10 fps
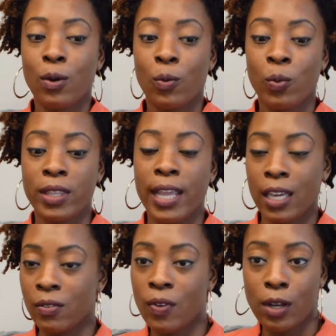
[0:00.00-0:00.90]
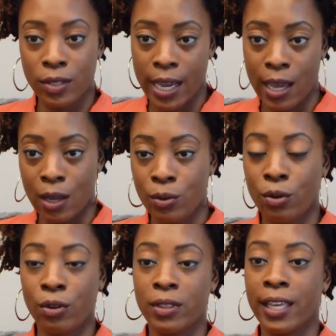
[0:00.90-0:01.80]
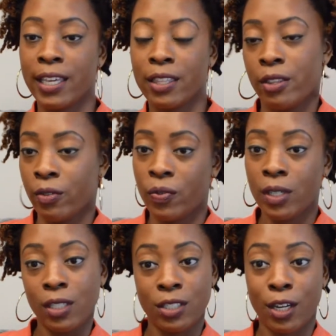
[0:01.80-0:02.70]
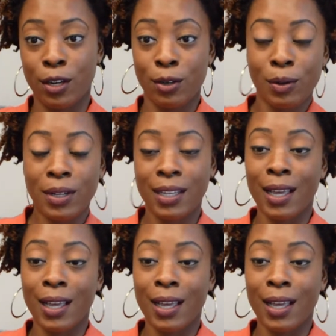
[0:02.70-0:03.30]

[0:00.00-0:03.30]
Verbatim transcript: When they fall down or they get their feelings hurt,